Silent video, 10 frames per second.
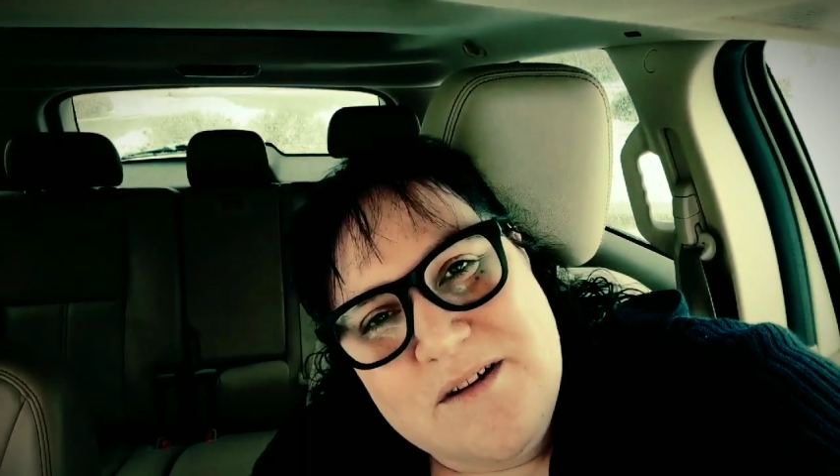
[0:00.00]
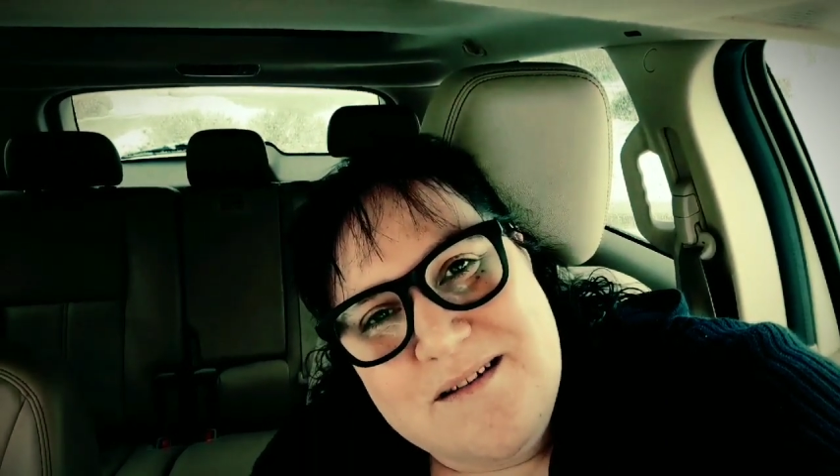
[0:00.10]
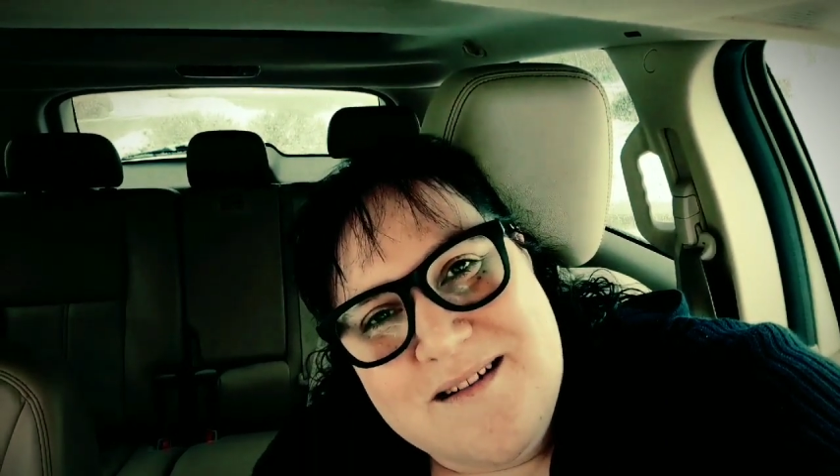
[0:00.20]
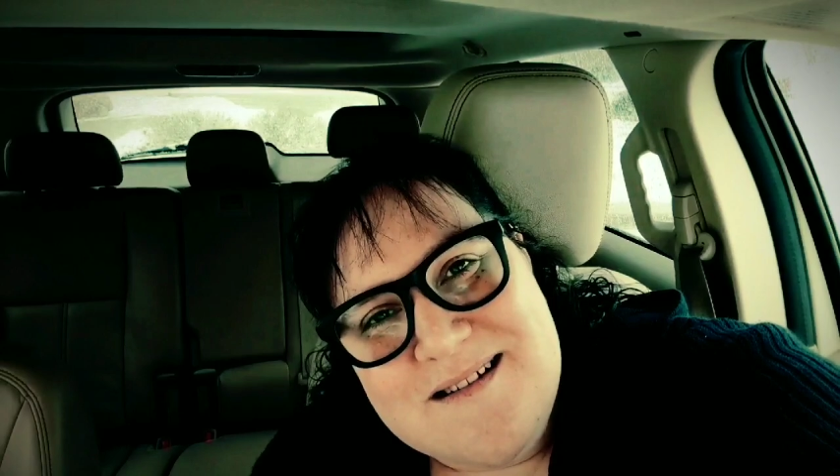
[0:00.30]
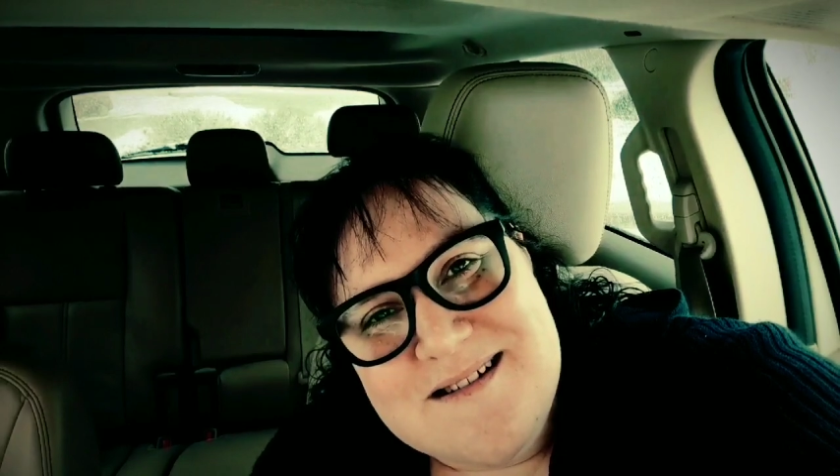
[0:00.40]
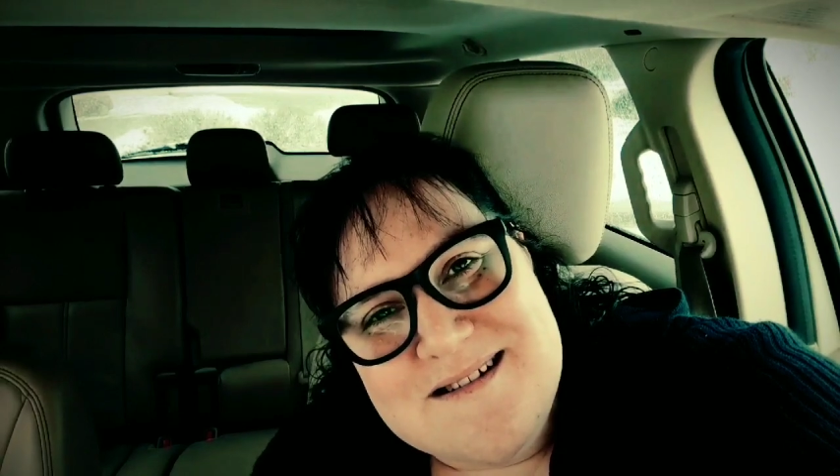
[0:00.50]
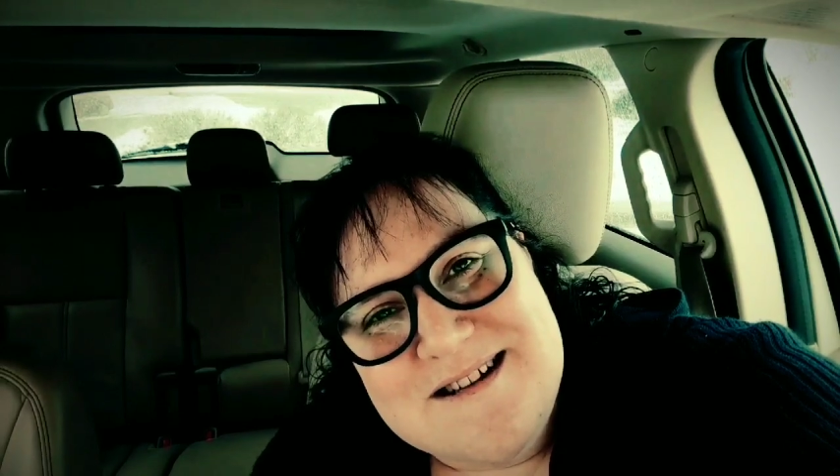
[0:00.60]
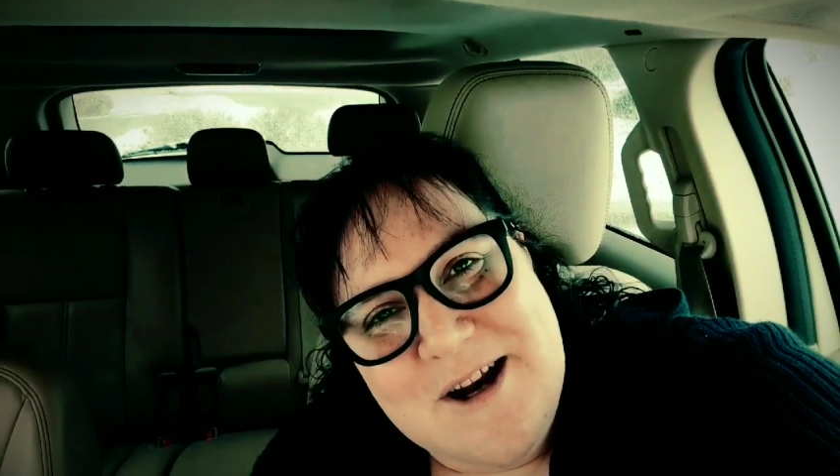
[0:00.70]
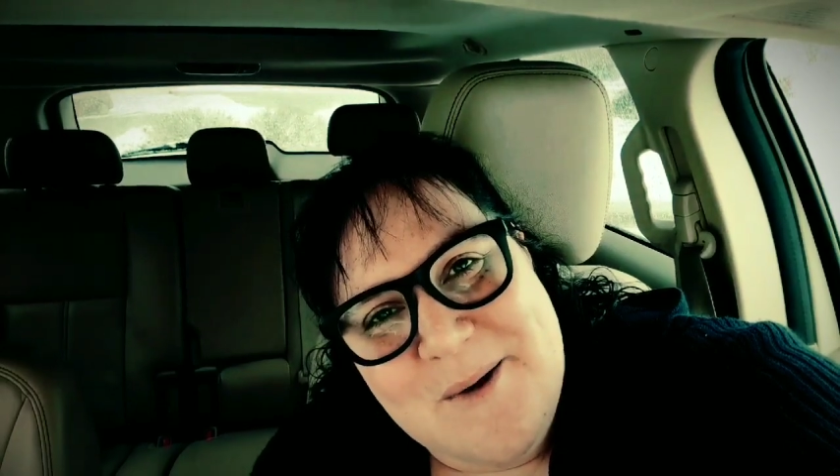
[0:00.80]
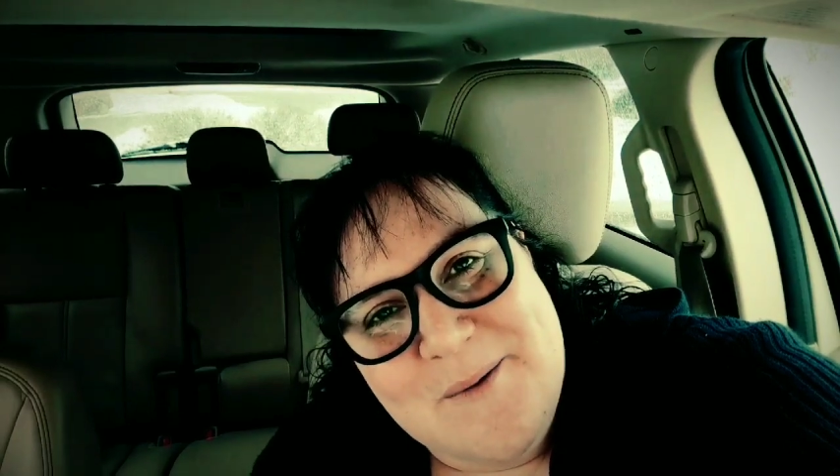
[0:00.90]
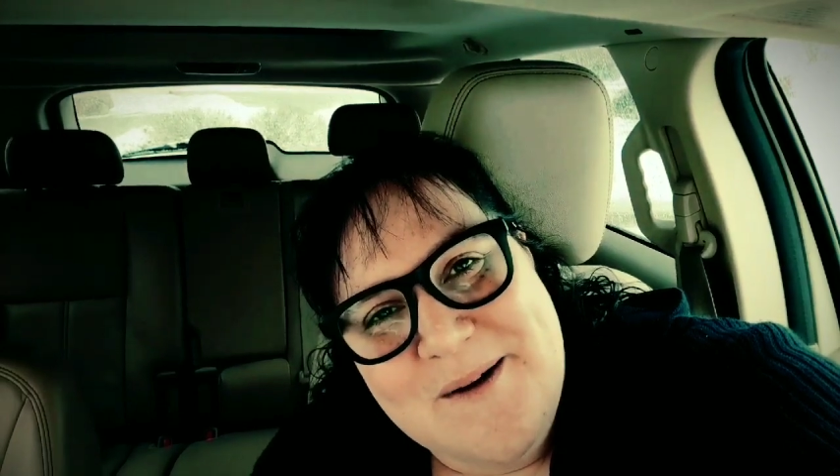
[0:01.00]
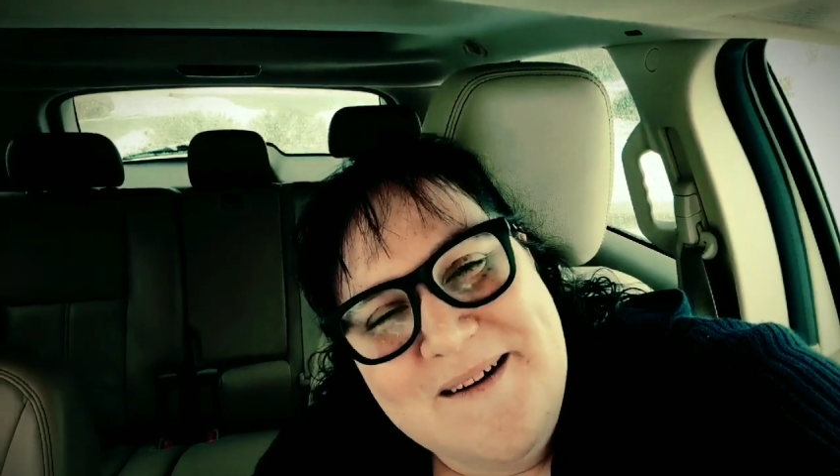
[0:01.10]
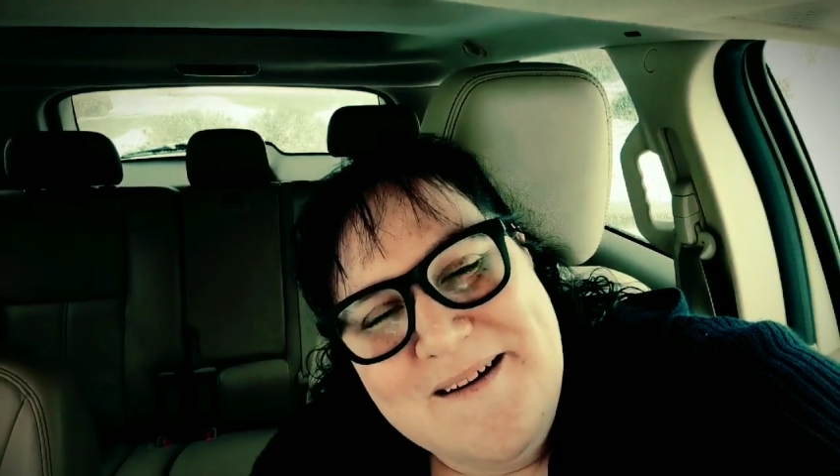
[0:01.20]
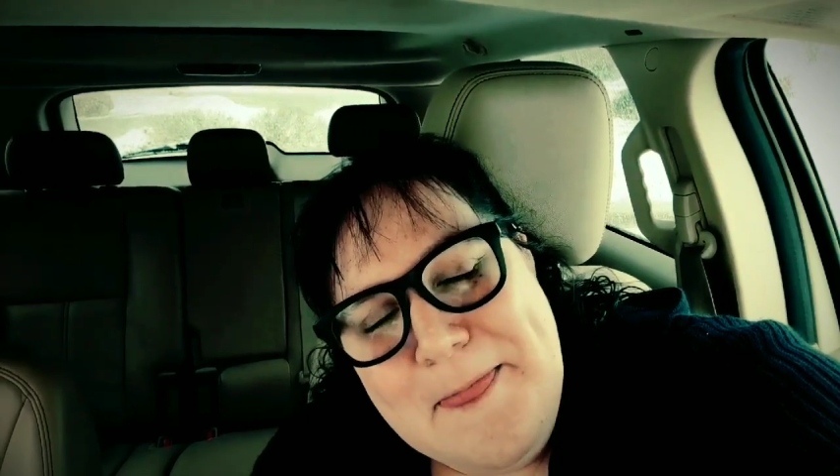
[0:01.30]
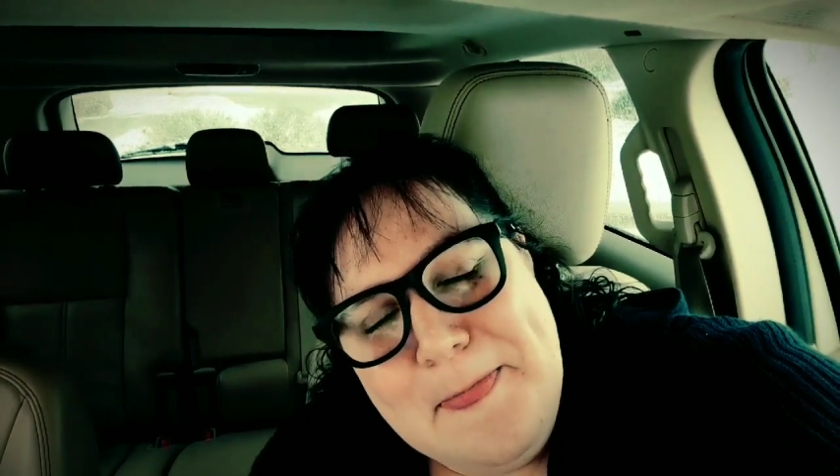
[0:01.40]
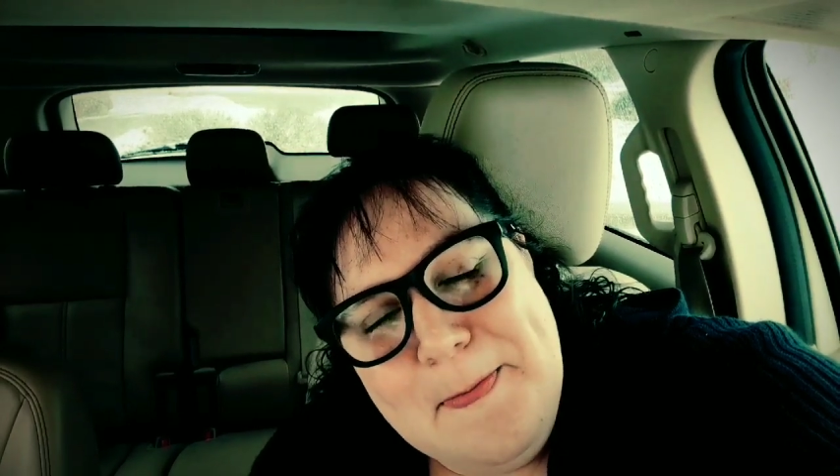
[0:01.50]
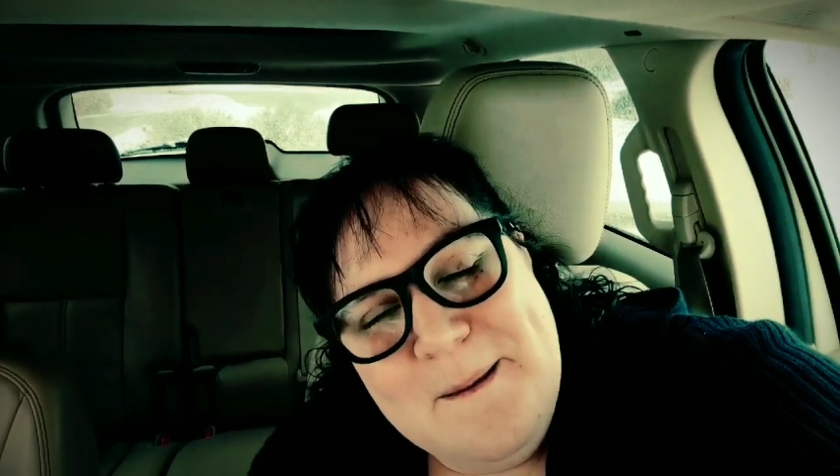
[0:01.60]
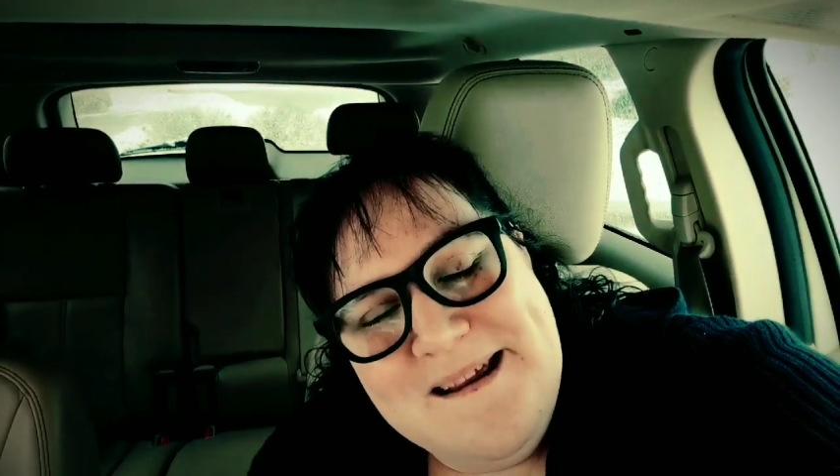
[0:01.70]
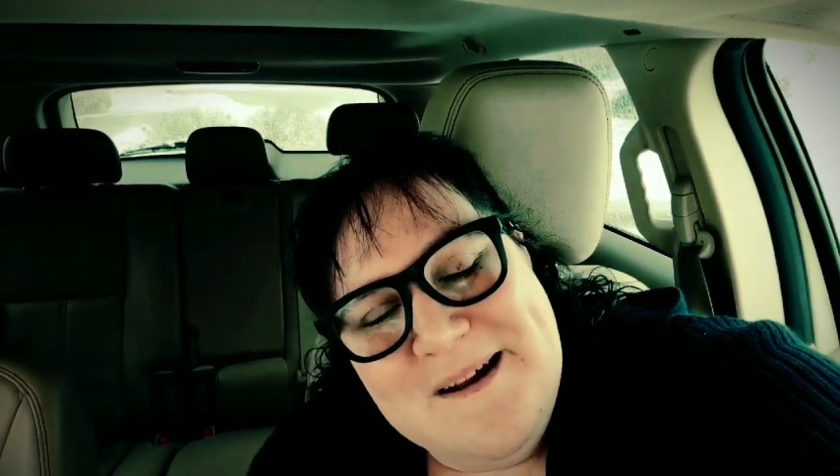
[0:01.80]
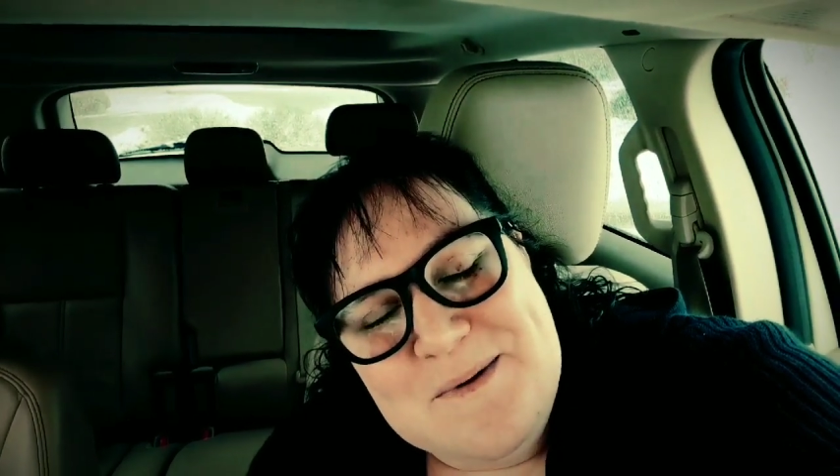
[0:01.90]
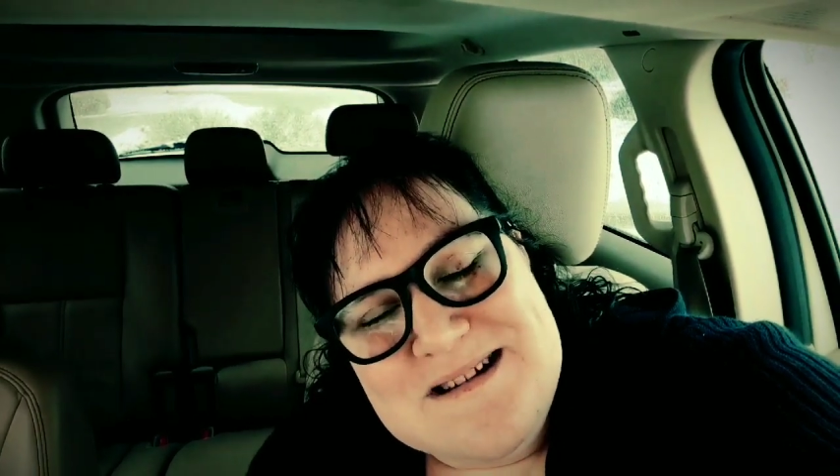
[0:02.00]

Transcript: This is, it